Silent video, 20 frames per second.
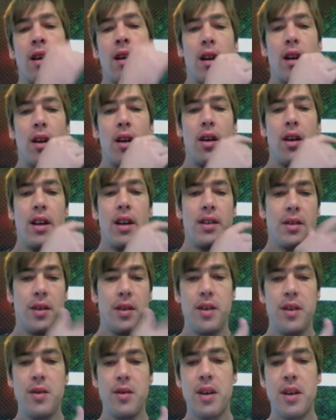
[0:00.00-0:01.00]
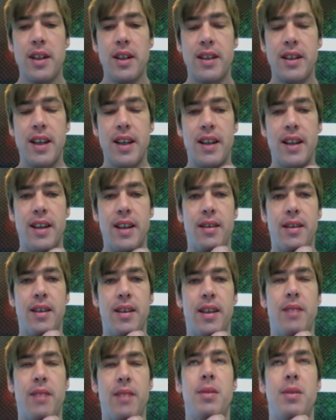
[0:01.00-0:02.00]
Okay, so here's what I said that,
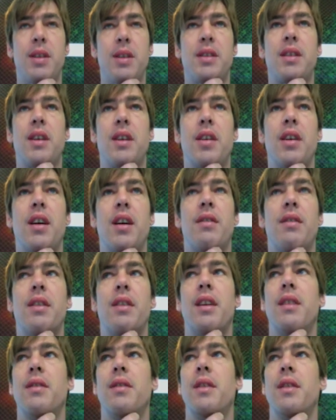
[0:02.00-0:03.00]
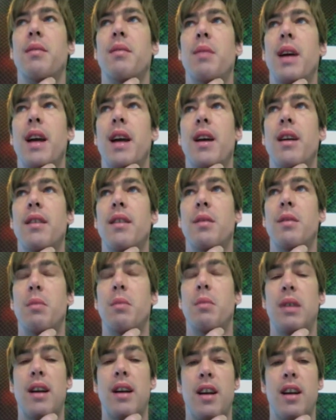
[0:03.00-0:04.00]
that pissed Gary off enough to ban, to
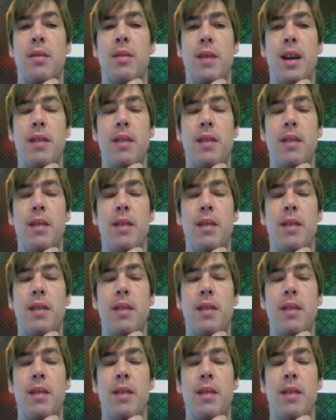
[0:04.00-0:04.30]
block me.